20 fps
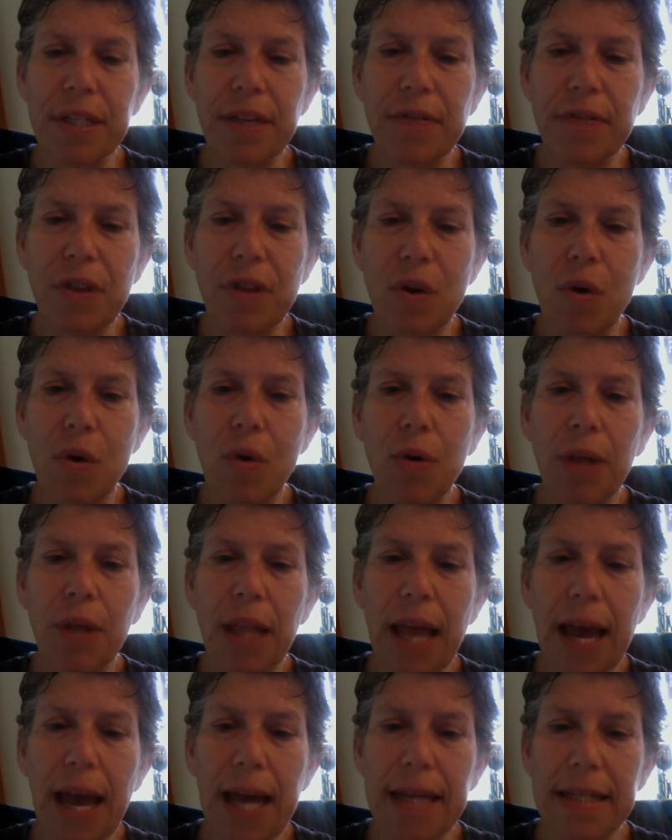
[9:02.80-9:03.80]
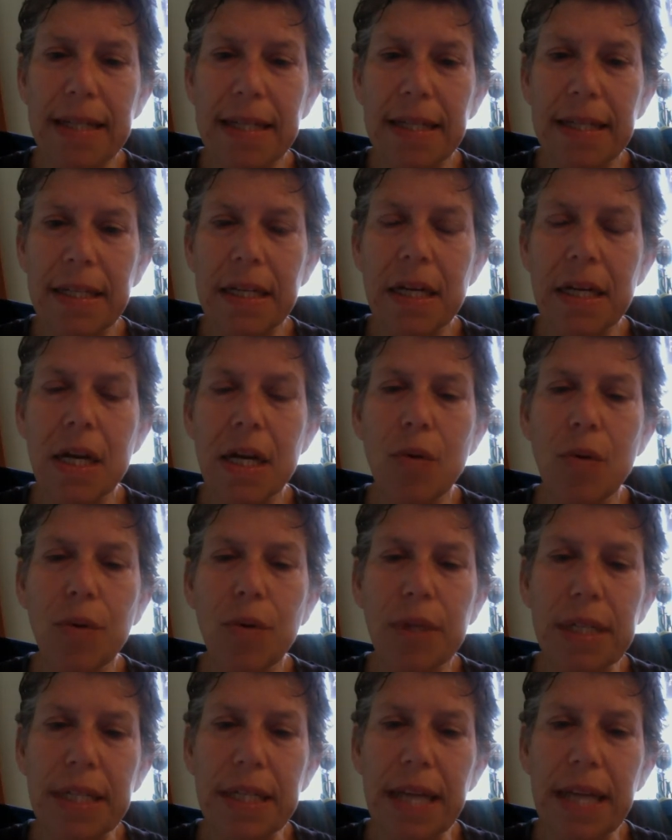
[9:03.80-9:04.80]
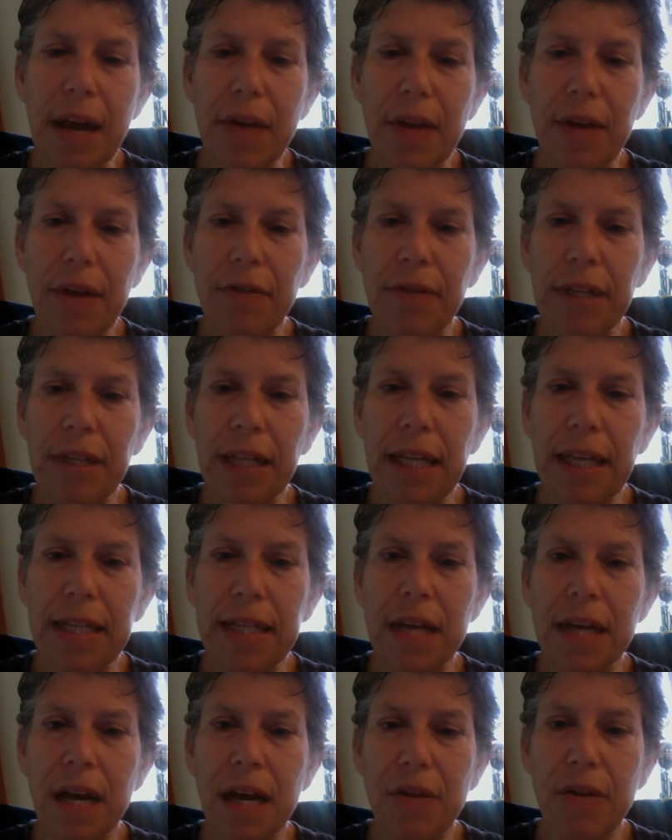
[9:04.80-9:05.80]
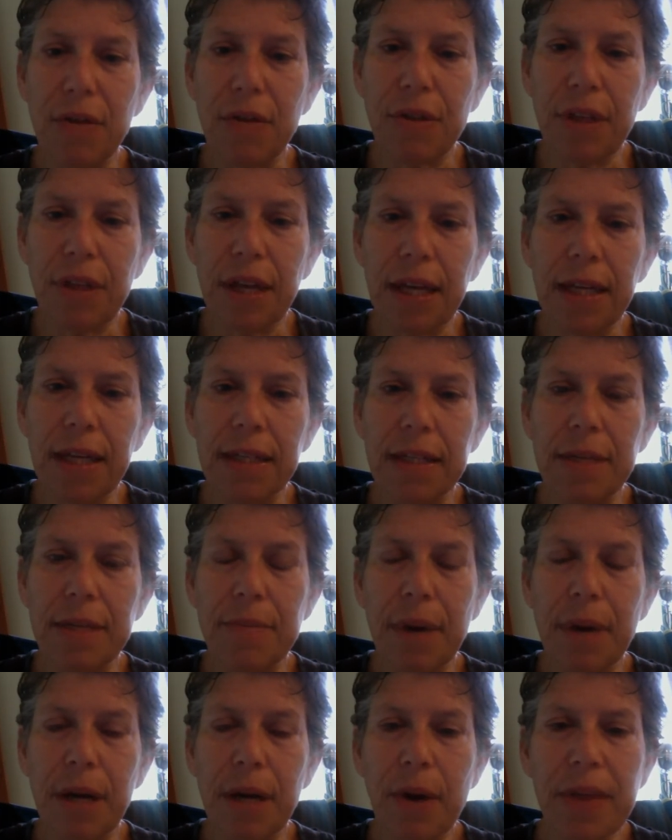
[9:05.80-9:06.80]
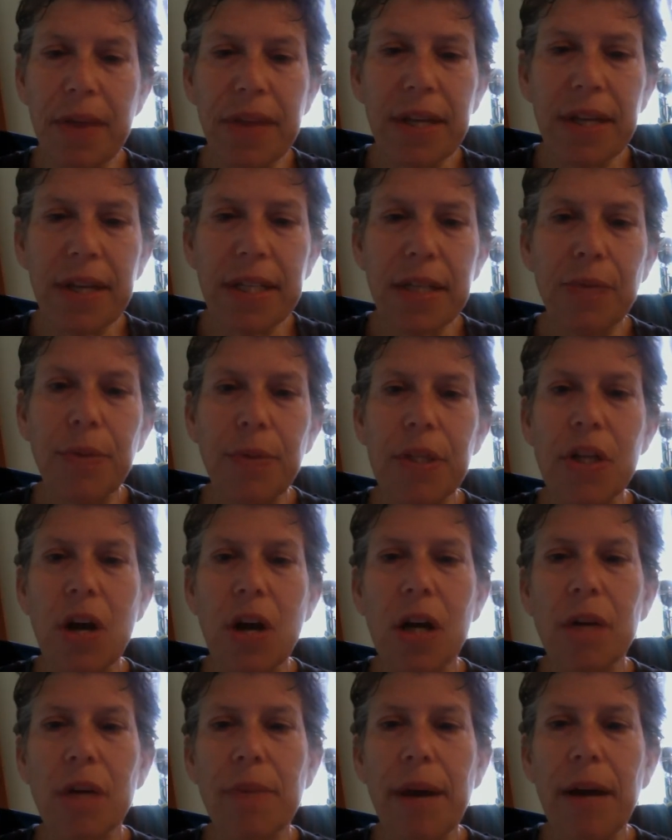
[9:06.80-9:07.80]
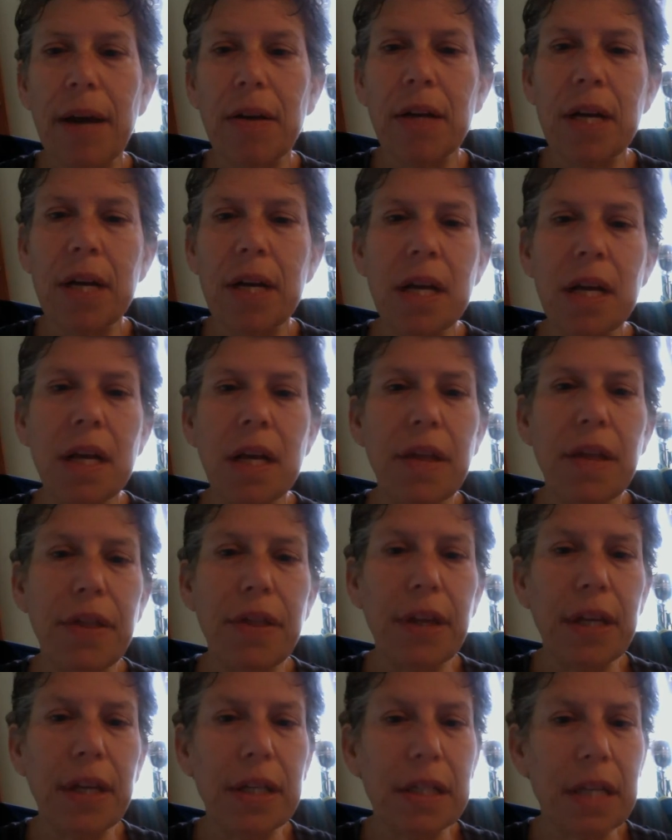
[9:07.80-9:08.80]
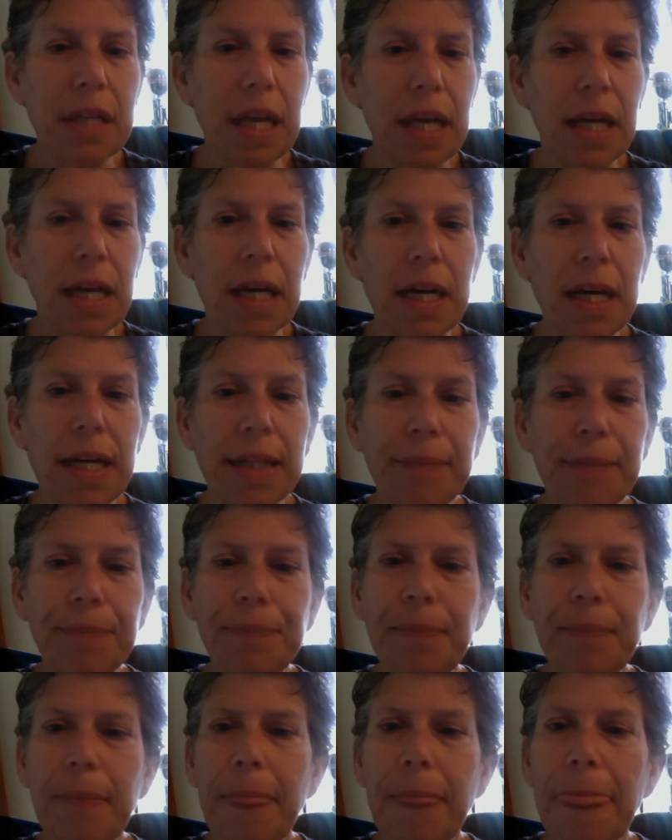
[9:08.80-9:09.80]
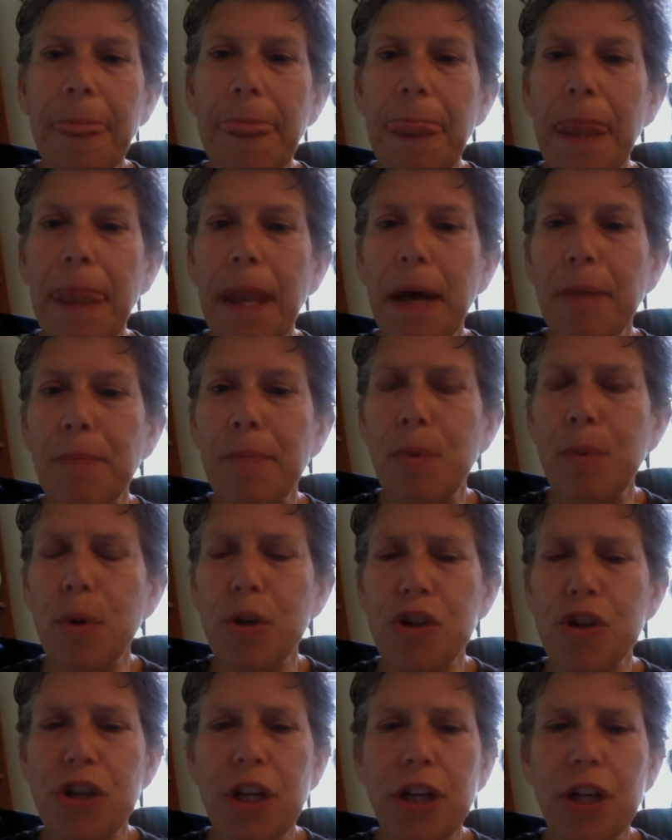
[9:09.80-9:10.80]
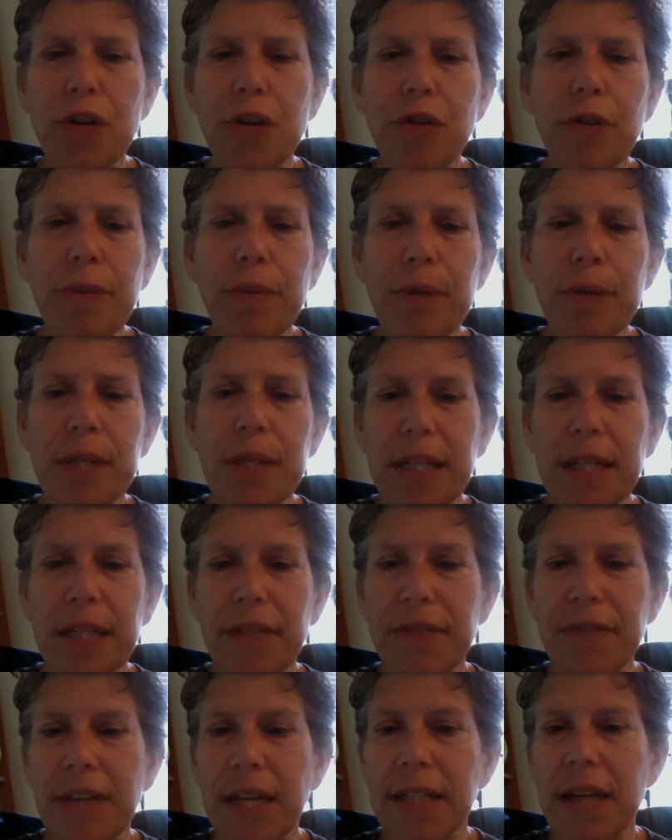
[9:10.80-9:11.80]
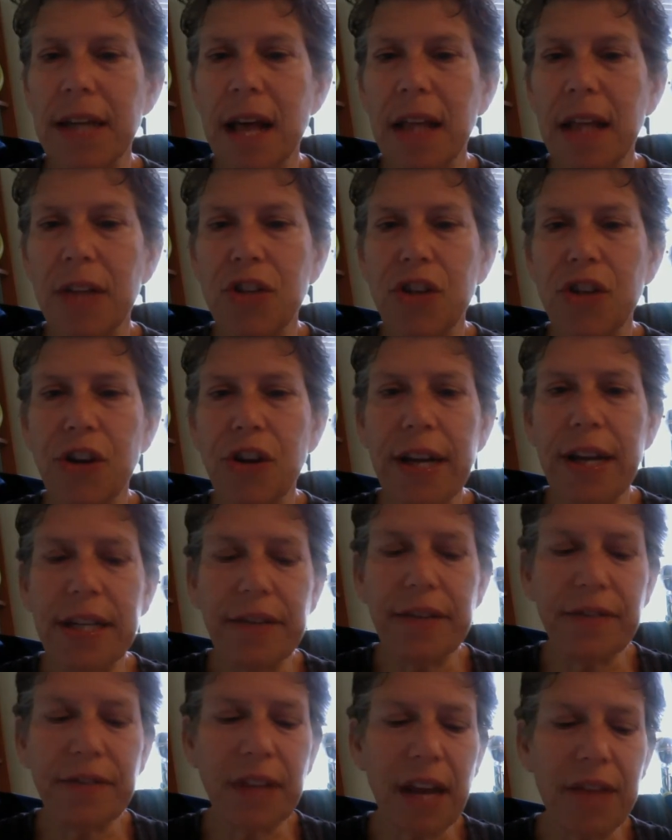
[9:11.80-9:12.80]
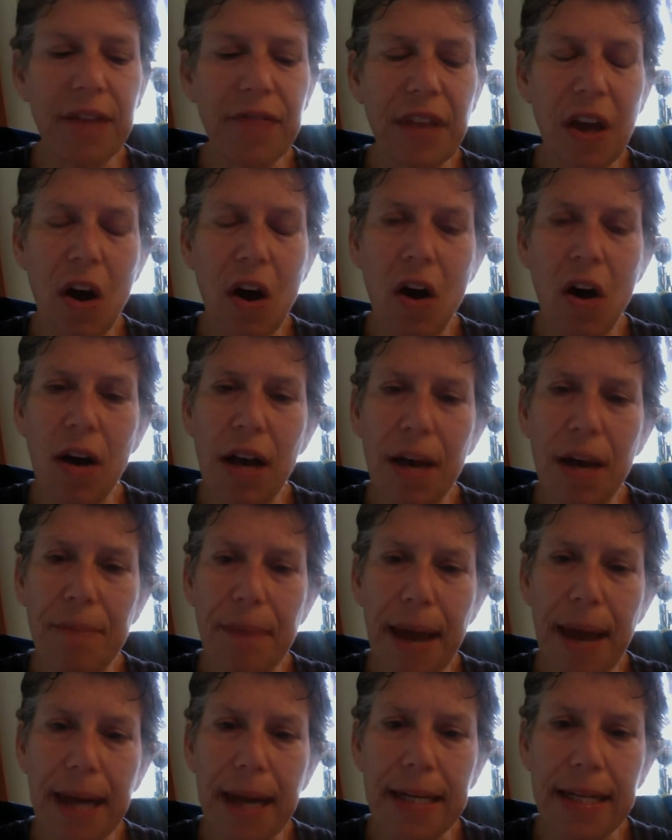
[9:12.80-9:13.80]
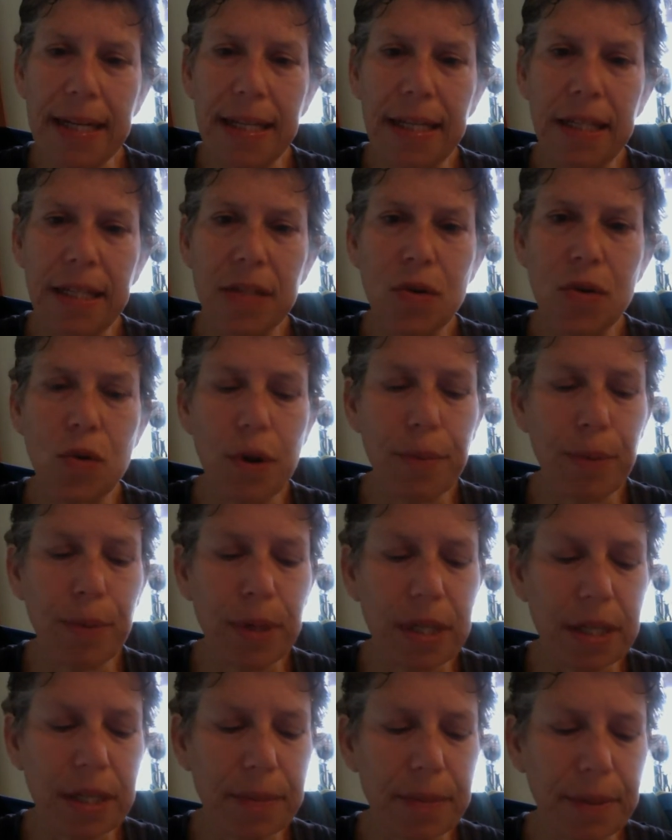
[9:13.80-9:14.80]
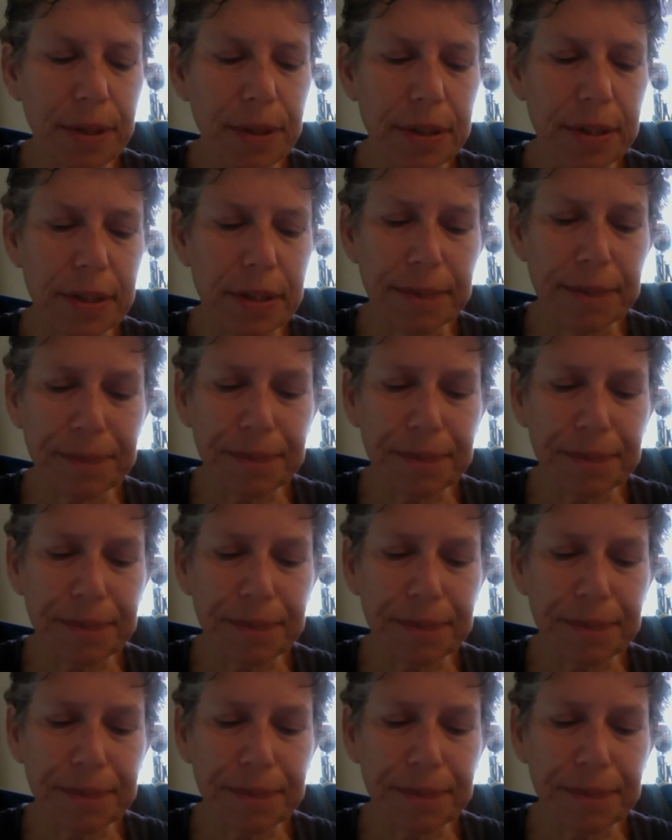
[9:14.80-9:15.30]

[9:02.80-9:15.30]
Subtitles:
of the whole class, and we'll see how they relate to other things in bioethics. And we talk about things like abortion or reproductive technology or end of life. They all come back to these core principles.